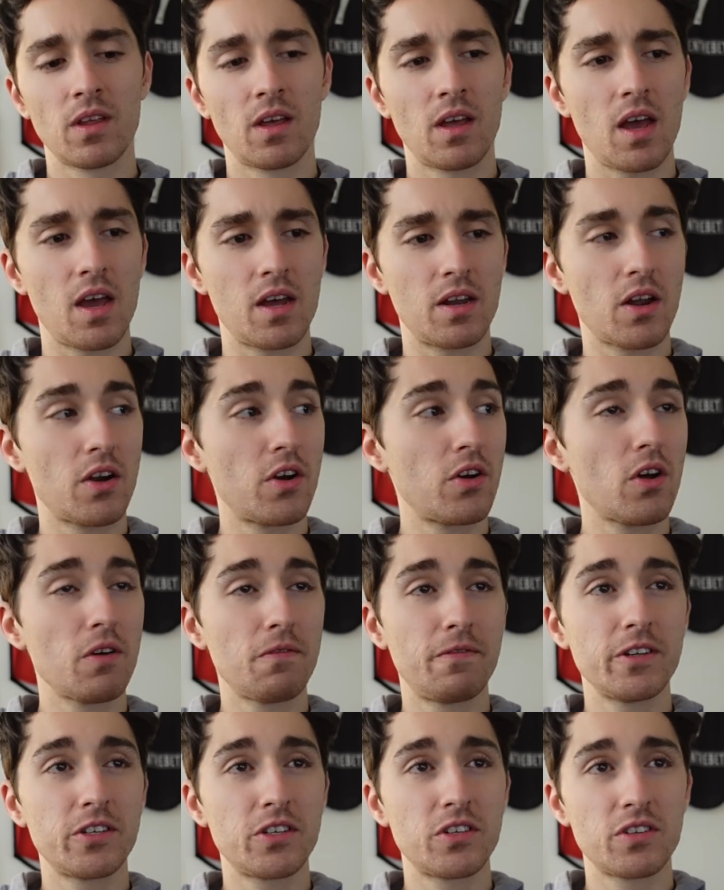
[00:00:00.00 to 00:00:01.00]
And I don't know
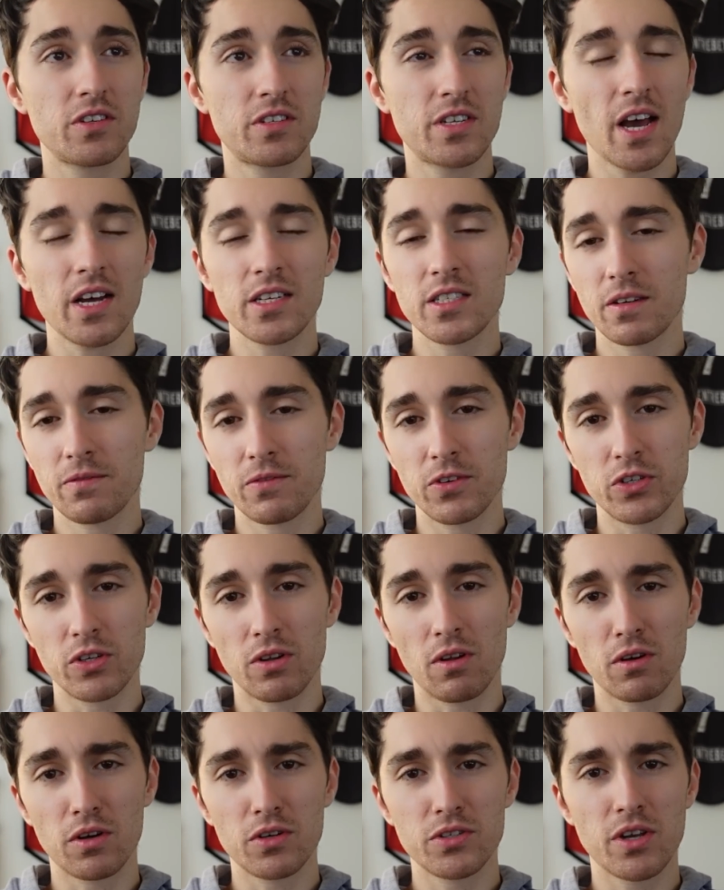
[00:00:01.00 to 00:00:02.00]
if this is a tactic for
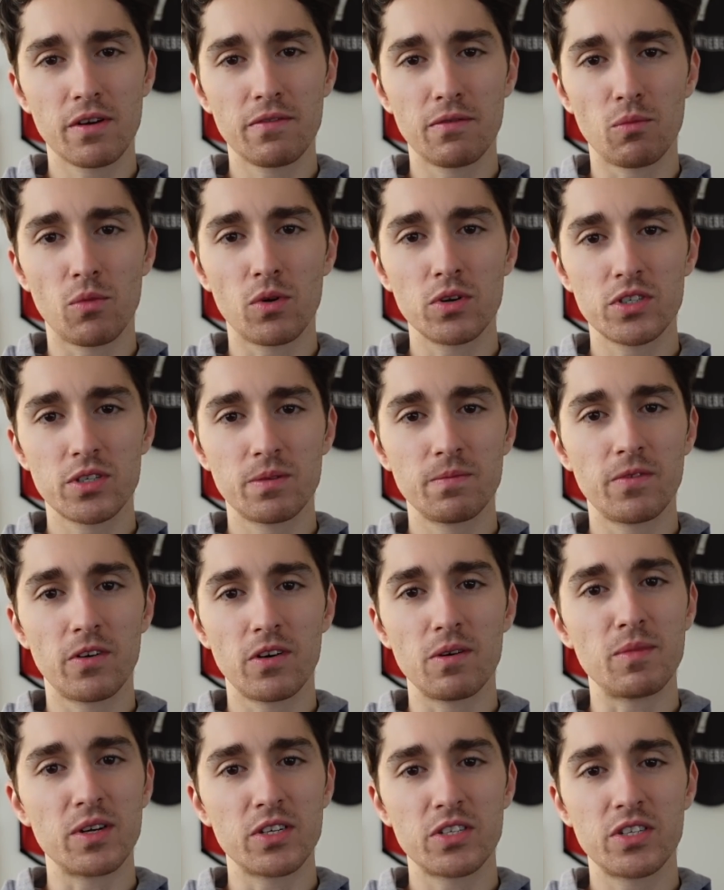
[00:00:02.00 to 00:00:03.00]
Geelong because I haven't watched them
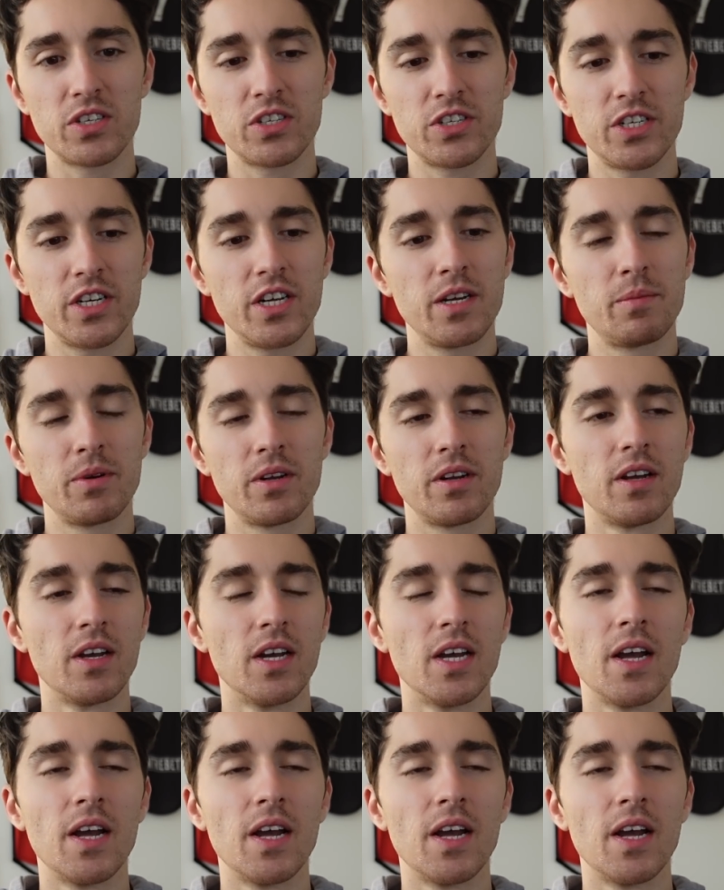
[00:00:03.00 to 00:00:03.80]
very much this year, but